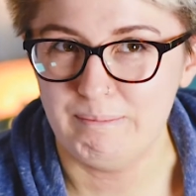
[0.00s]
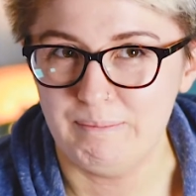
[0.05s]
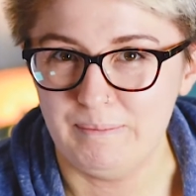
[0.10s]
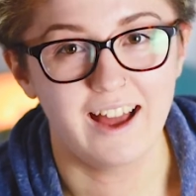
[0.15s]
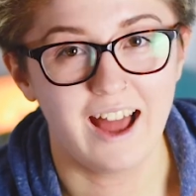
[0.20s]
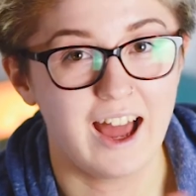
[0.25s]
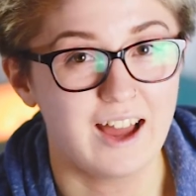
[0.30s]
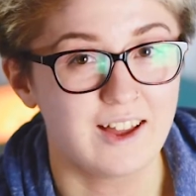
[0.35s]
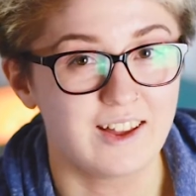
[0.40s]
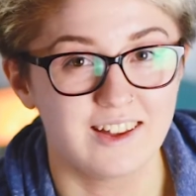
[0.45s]

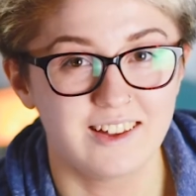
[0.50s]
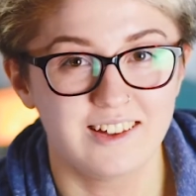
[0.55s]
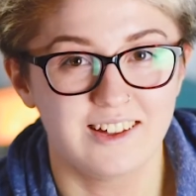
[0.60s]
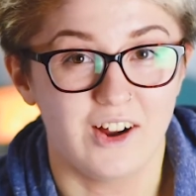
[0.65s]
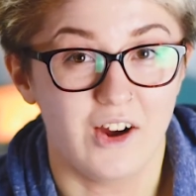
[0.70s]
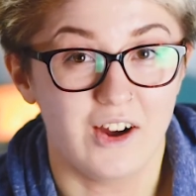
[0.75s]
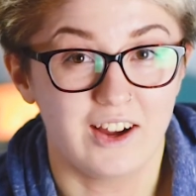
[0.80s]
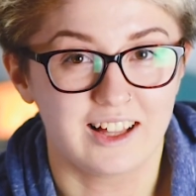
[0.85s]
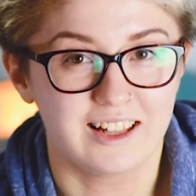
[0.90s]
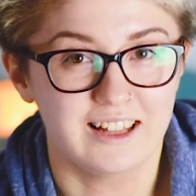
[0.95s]

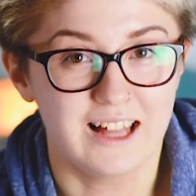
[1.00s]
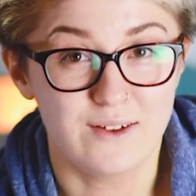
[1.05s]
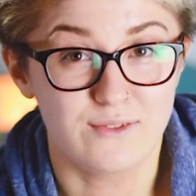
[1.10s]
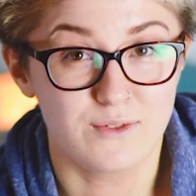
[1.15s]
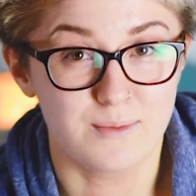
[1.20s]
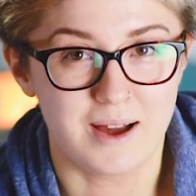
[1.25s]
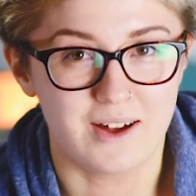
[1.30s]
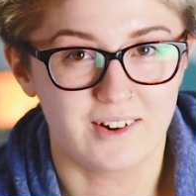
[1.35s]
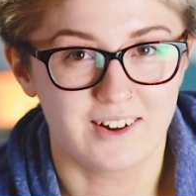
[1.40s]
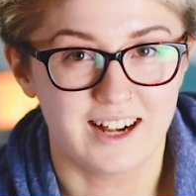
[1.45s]
I can laugh
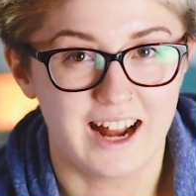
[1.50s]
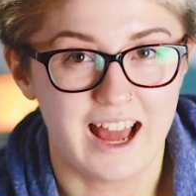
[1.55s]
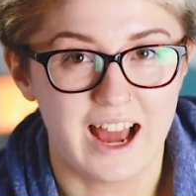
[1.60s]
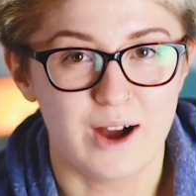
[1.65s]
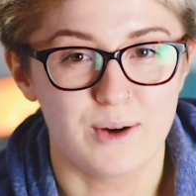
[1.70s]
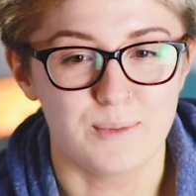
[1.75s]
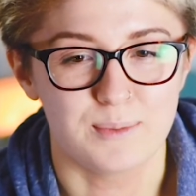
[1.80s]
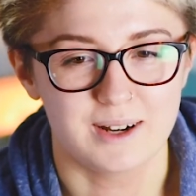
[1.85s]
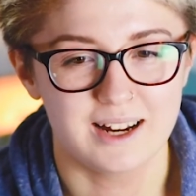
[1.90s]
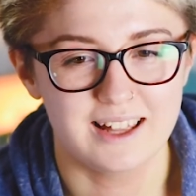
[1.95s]
about it
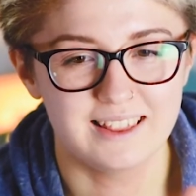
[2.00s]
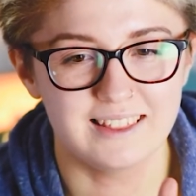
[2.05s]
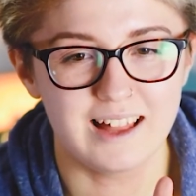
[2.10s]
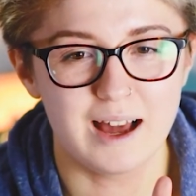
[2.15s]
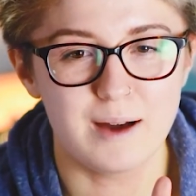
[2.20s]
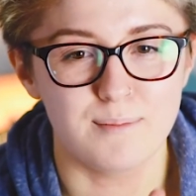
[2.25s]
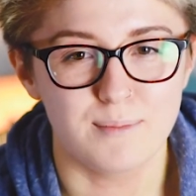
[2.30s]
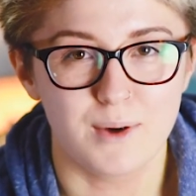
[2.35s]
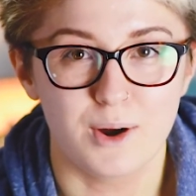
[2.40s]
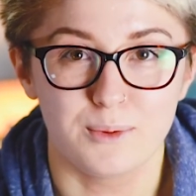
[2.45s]
now, but in
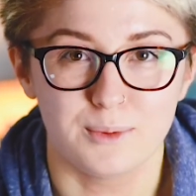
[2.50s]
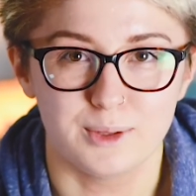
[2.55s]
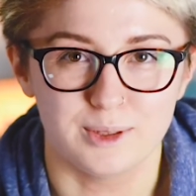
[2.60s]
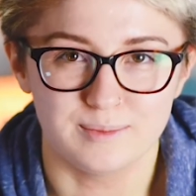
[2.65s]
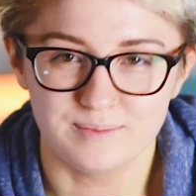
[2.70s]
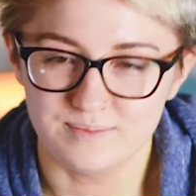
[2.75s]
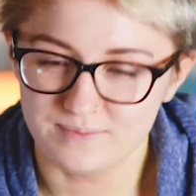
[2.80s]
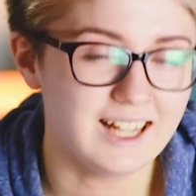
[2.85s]
that moment,